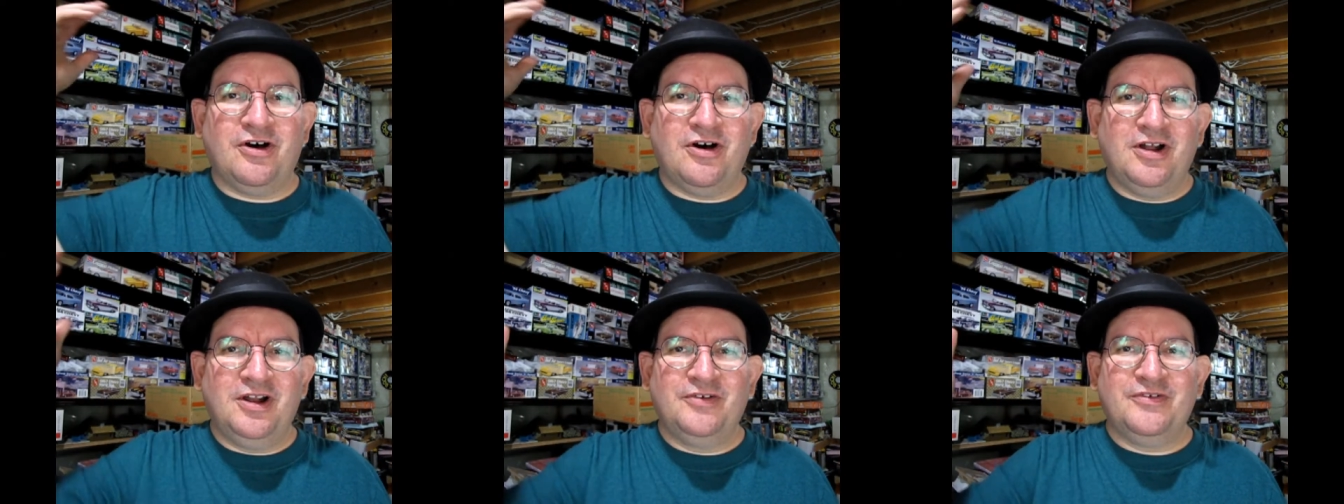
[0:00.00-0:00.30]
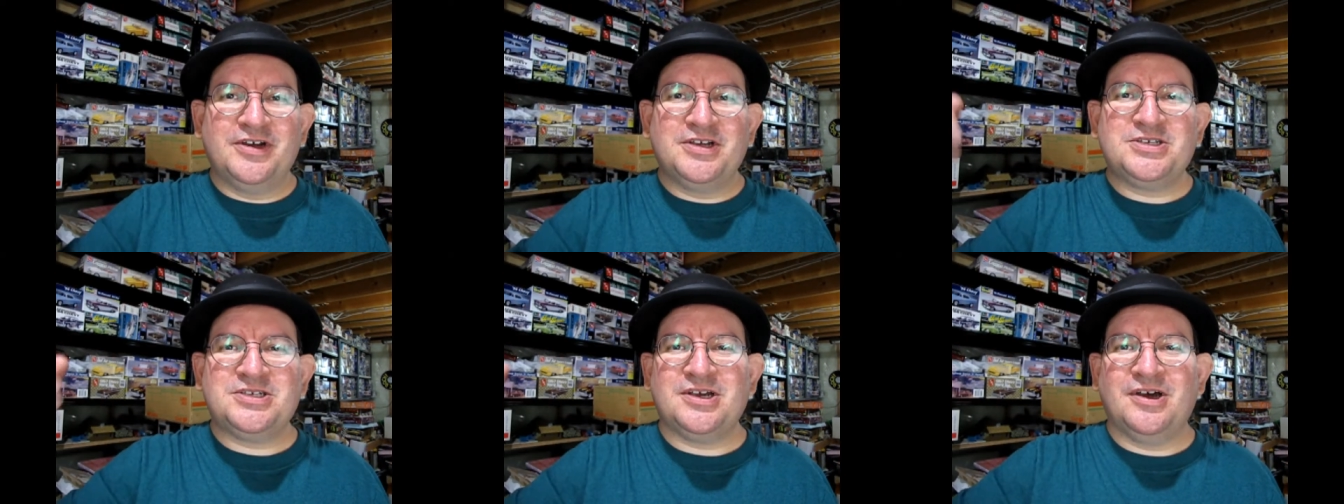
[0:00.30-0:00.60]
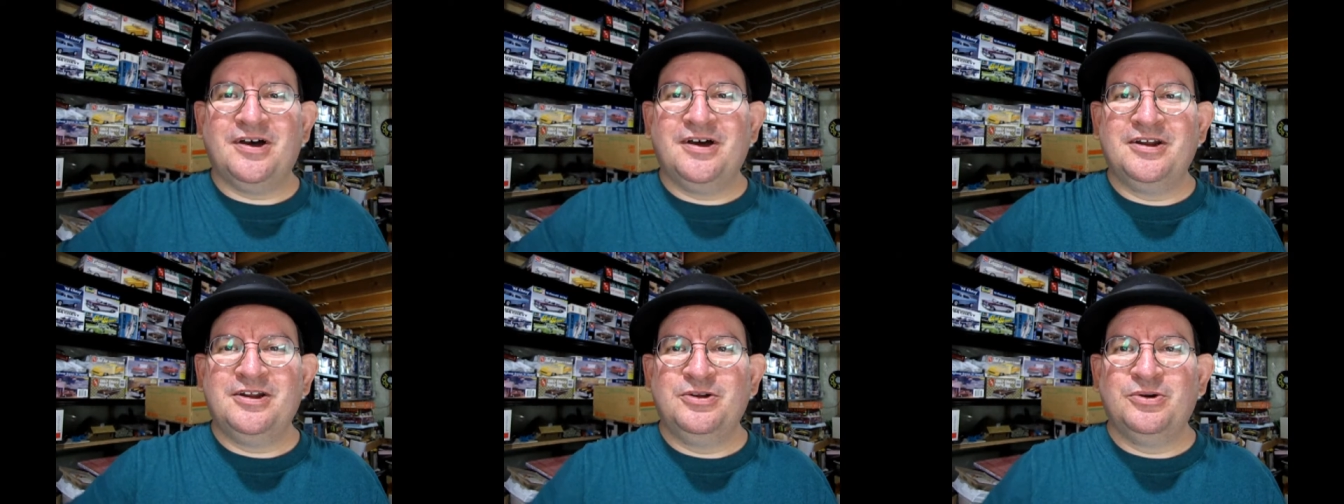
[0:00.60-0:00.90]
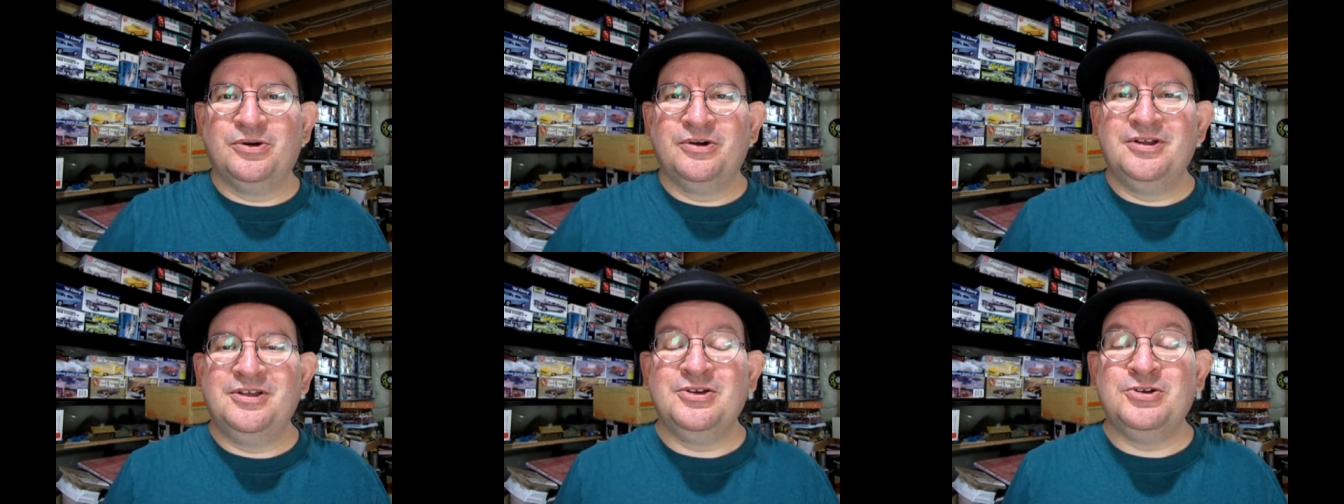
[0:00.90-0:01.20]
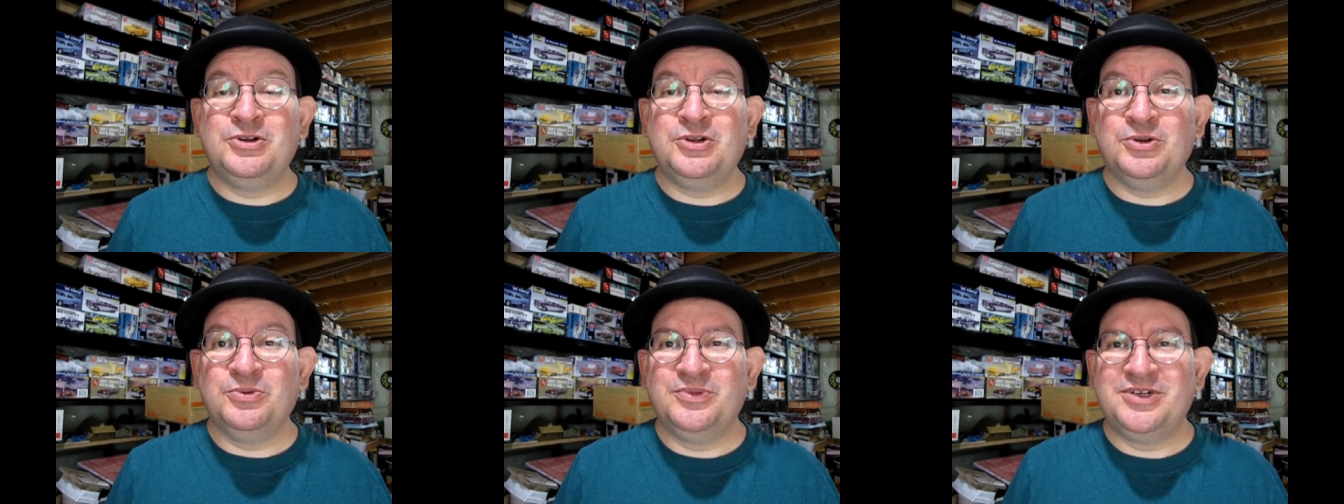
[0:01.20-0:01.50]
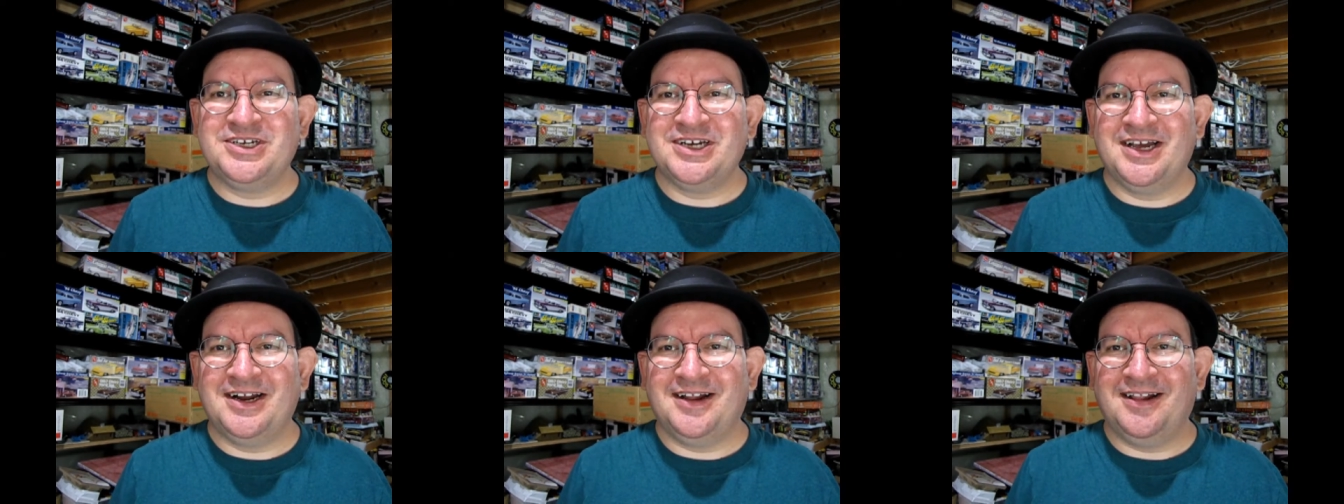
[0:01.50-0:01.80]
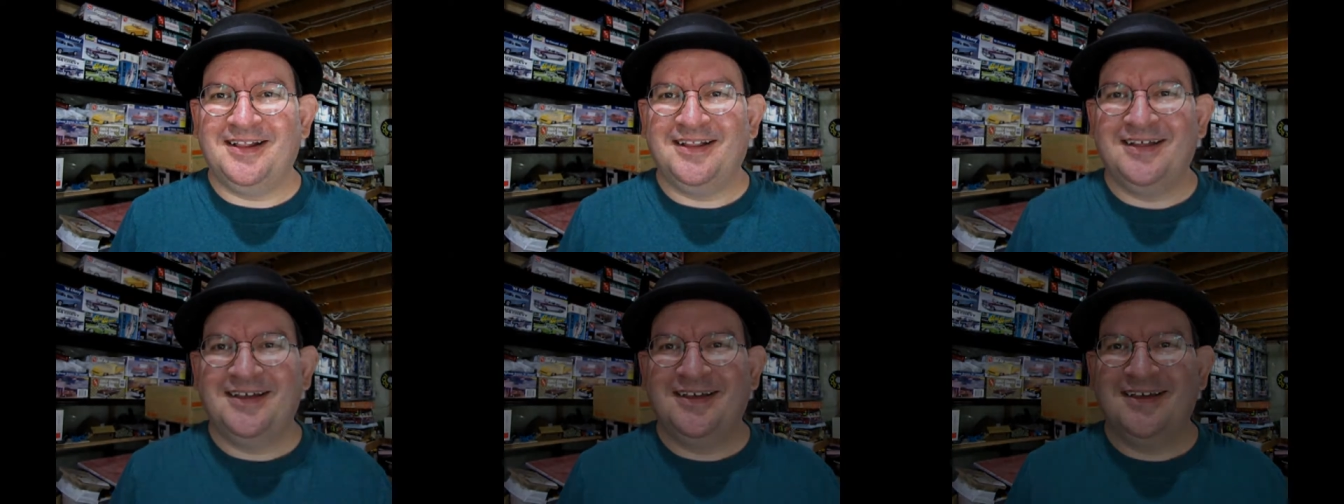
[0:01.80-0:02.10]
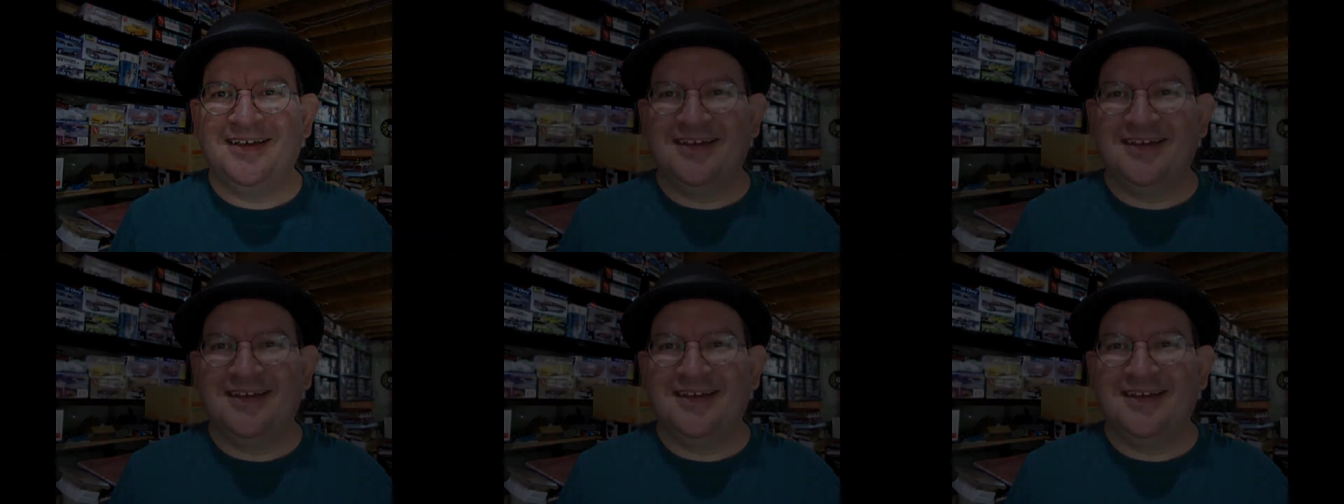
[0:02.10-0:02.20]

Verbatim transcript: all of us on your YouTube channel.